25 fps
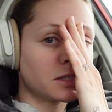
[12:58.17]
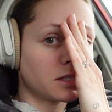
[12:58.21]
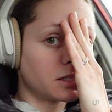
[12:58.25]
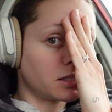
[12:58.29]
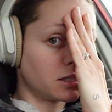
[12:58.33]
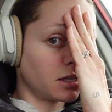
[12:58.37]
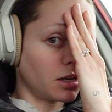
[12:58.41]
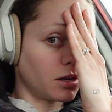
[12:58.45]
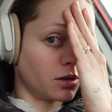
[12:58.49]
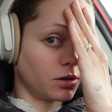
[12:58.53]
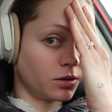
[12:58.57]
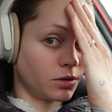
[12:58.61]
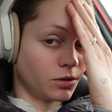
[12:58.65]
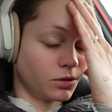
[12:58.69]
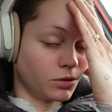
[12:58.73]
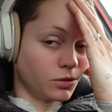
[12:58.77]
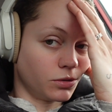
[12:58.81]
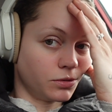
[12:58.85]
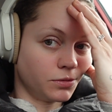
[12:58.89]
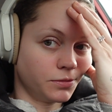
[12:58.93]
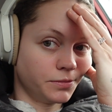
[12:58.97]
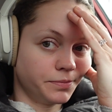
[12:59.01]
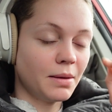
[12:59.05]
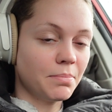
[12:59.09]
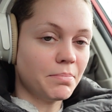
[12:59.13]

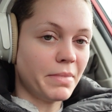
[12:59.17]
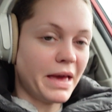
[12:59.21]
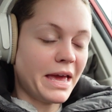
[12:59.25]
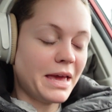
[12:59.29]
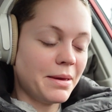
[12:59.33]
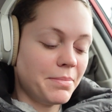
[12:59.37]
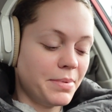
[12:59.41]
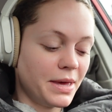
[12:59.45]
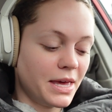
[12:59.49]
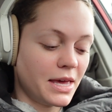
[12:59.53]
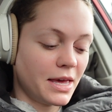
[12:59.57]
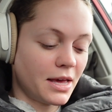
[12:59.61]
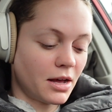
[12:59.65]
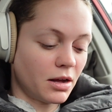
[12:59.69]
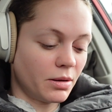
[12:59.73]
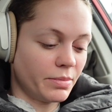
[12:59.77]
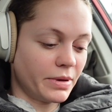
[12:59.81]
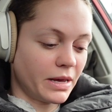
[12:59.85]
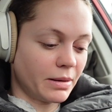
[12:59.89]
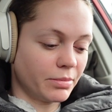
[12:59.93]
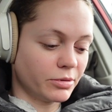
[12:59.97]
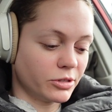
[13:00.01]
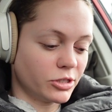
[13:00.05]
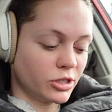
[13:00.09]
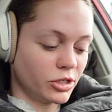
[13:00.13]
So maybe I'll
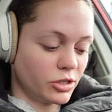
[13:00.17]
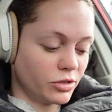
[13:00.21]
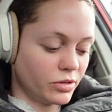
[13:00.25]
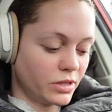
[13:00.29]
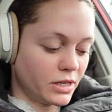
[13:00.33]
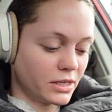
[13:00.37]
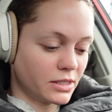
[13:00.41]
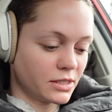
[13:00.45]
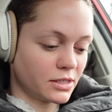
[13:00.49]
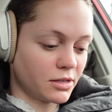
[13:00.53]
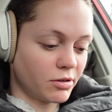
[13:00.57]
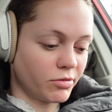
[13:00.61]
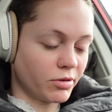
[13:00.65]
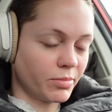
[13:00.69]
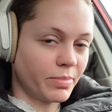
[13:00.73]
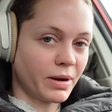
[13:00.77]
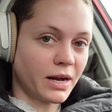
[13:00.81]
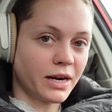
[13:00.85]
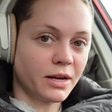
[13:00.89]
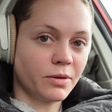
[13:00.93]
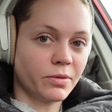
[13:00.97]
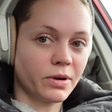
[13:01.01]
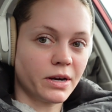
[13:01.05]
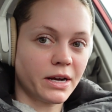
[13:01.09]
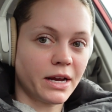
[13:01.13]
be able to do this lower
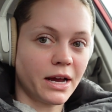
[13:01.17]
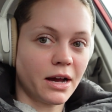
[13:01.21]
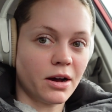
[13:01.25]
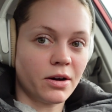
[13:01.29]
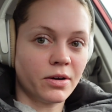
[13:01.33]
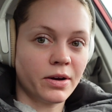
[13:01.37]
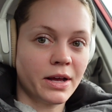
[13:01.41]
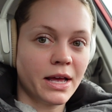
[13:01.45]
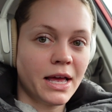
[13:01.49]
body workout.